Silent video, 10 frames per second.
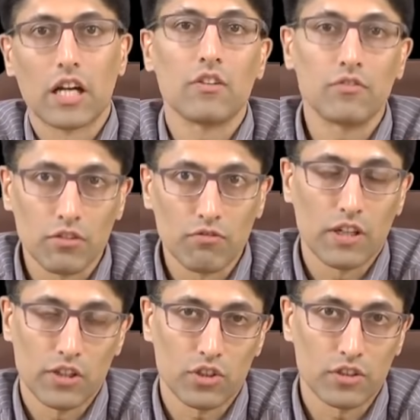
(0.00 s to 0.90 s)
of the
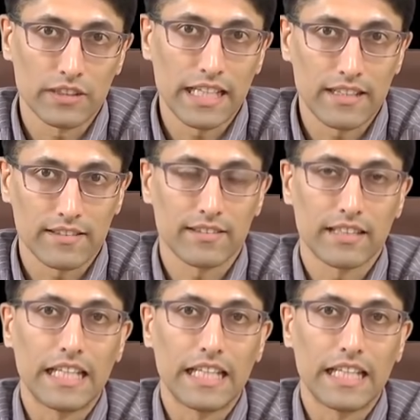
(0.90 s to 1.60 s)
functional tests.